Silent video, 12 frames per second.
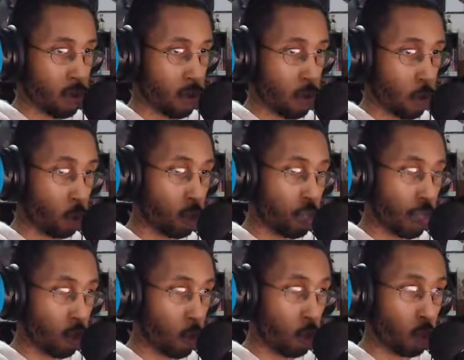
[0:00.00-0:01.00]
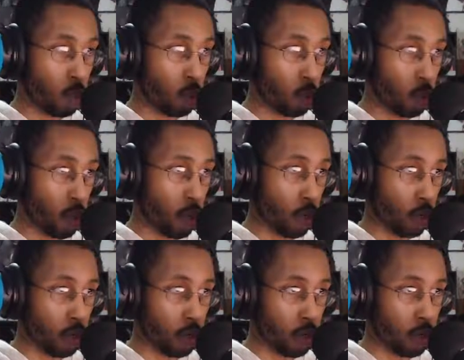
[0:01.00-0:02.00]
and only 2 years
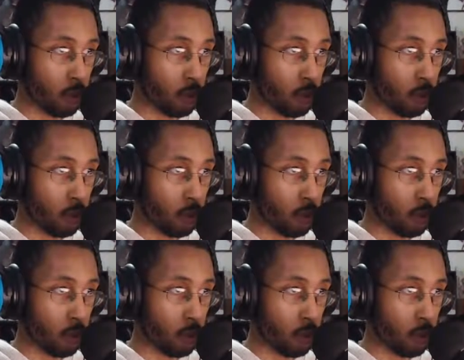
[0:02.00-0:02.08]
too.